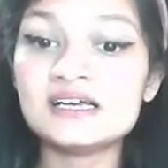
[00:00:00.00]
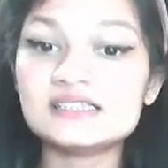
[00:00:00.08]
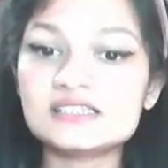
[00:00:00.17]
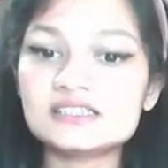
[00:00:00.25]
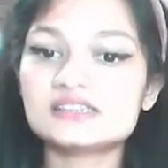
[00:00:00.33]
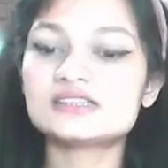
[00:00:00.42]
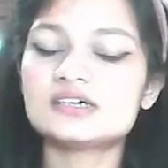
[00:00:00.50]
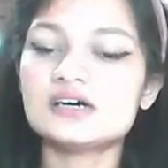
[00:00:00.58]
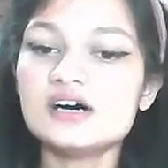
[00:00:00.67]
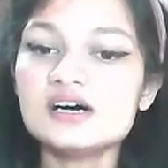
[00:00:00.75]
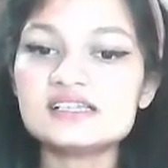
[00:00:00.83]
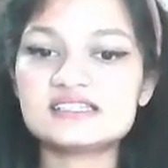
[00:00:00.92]
The
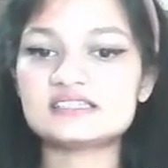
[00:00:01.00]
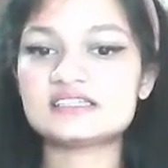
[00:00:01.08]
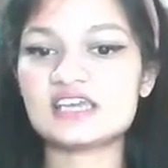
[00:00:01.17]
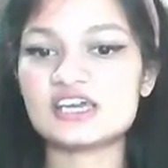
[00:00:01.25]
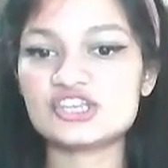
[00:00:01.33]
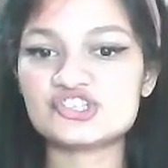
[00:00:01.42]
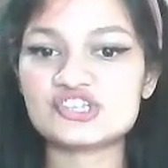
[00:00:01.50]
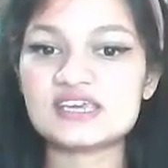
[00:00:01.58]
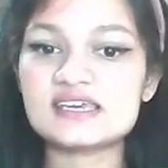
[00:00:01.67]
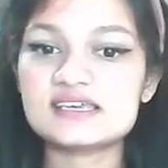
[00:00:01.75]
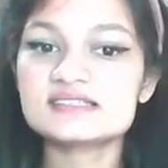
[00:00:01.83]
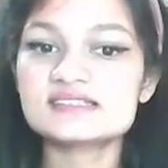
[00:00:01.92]
third stage
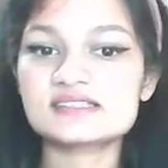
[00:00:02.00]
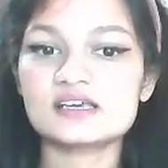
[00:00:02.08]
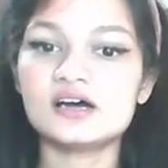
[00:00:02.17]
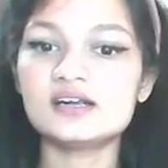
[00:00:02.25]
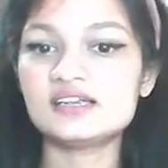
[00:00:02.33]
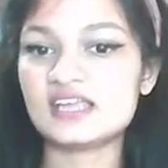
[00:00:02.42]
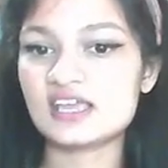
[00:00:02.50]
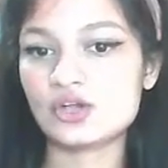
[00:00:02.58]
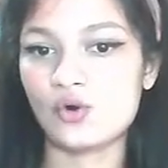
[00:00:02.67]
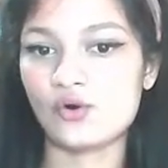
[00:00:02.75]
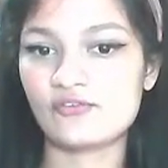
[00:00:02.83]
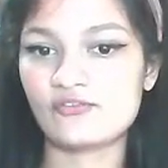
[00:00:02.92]
is a
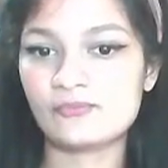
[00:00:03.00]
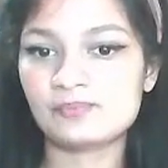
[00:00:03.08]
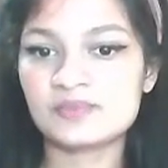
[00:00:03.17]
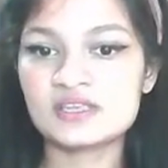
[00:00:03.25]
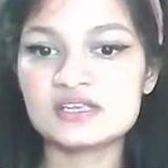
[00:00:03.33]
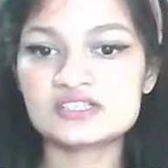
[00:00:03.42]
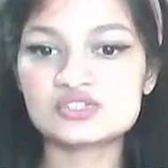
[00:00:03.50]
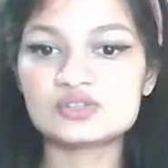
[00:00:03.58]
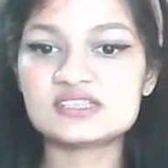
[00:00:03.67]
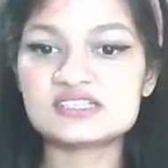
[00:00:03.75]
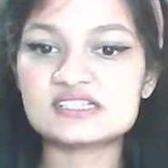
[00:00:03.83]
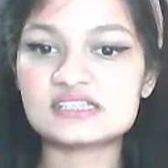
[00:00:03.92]
takeoff. So
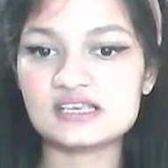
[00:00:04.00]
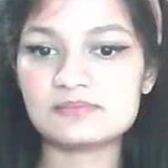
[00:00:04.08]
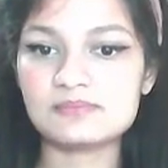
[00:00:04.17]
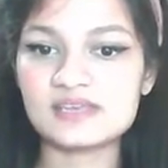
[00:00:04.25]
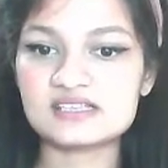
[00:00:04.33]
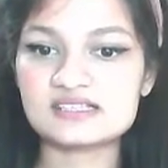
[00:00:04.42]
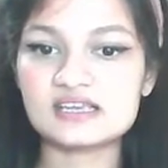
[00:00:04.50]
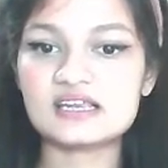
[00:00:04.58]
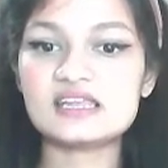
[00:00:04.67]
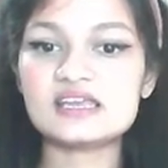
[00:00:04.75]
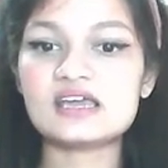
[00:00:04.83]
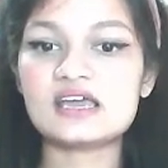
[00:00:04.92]
this
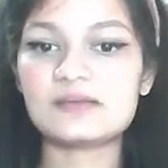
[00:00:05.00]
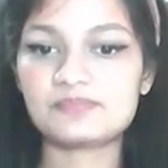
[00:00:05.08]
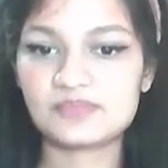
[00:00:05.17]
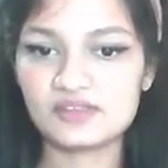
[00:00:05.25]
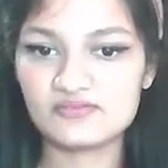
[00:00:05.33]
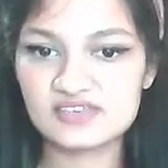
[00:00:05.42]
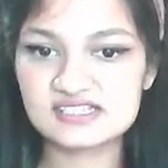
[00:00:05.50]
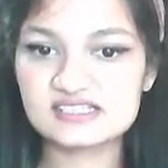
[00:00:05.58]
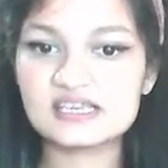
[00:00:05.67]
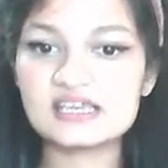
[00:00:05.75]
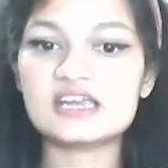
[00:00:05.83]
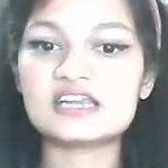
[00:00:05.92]
basically, we
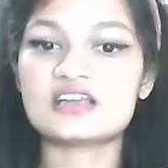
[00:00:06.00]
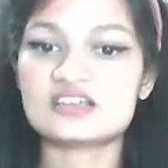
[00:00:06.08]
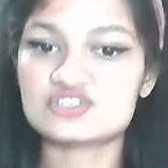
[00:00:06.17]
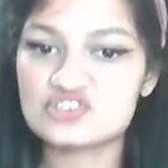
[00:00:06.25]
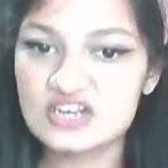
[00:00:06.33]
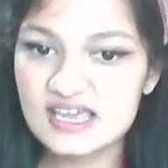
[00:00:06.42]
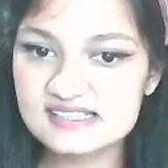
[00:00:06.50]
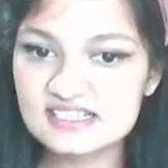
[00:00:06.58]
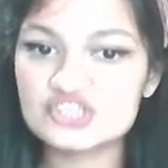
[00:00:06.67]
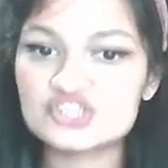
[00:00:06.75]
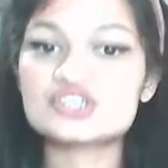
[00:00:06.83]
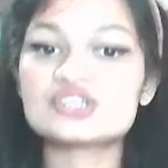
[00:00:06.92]
see
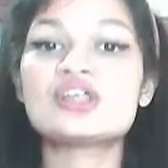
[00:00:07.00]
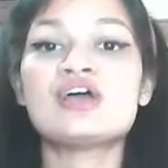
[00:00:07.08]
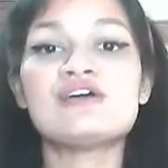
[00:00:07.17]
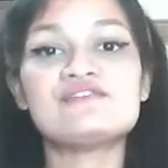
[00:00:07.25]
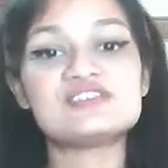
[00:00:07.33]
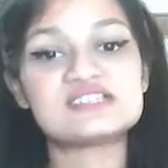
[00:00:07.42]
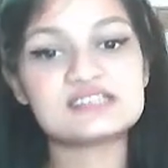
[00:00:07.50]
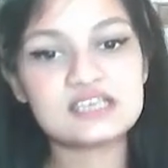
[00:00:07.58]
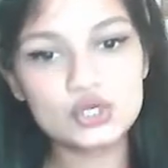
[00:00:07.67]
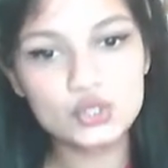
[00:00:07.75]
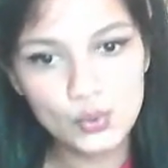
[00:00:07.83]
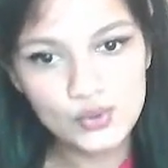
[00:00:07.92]
industrialization, we
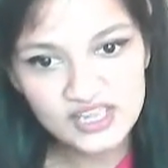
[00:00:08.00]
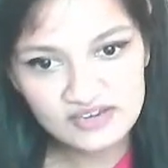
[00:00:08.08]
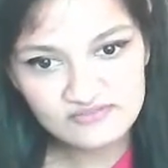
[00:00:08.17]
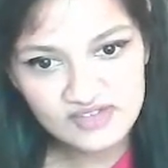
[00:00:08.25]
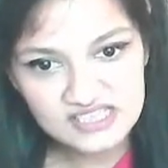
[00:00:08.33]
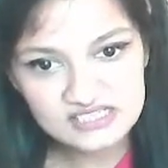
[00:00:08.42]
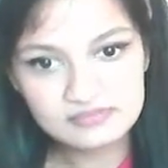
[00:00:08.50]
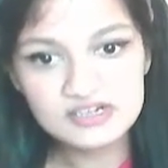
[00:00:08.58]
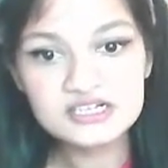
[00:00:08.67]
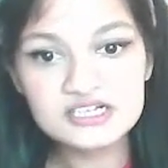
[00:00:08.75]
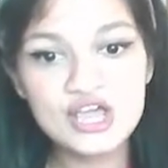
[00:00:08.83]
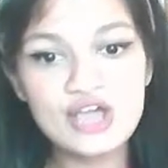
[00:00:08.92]
see growing
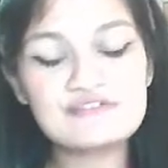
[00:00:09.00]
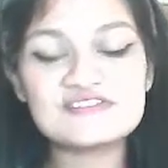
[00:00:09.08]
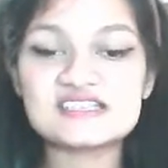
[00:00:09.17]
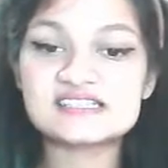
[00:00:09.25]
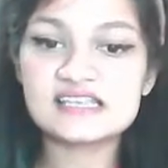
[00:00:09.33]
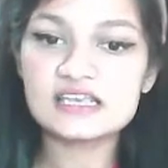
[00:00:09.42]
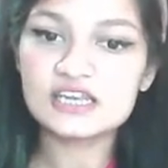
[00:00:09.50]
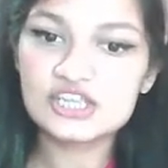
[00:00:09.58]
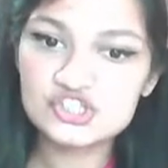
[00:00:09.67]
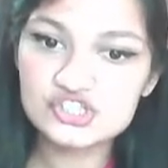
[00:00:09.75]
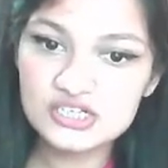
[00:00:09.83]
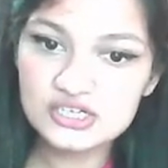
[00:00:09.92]
investment, we see
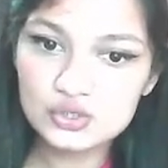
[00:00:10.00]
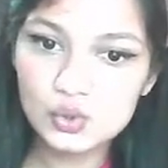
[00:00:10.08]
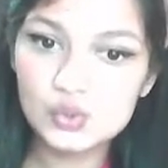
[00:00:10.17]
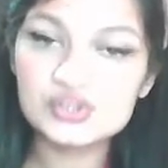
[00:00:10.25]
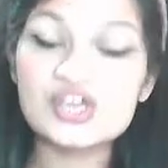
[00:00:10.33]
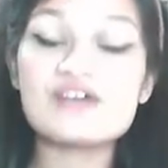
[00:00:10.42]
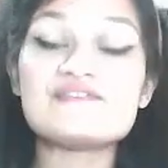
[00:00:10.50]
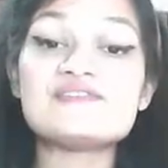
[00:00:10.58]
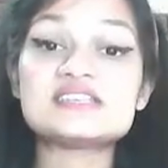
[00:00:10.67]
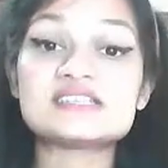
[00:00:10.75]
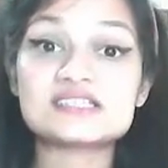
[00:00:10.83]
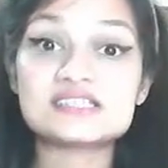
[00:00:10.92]
regional growth,
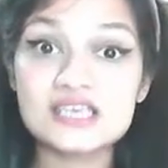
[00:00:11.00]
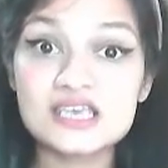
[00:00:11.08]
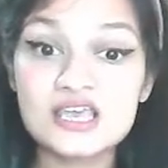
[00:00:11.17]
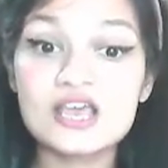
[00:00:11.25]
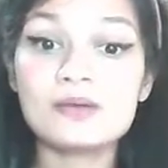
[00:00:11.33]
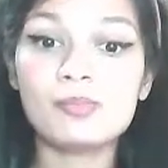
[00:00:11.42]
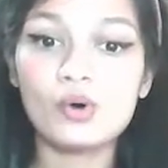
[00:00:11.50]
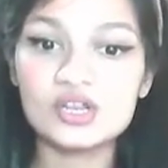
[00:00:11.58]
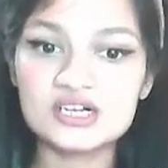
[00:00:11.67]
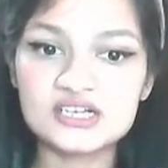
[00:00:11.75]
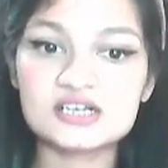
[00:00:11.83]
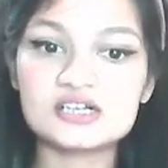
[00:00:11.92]
we see
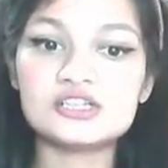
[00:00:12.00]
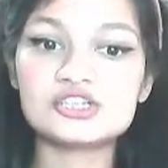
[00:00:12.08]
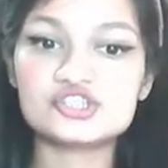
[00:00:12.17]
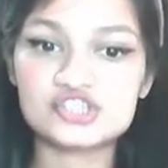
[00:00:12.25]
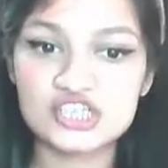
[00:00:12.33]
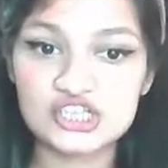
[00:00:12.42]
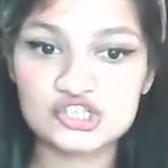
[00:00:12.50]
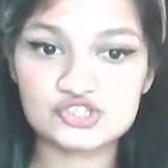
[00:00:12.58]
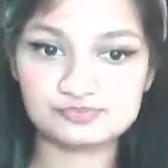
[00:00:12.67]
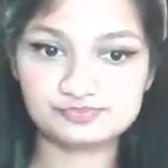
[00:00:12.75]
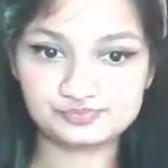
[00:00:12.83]
political change,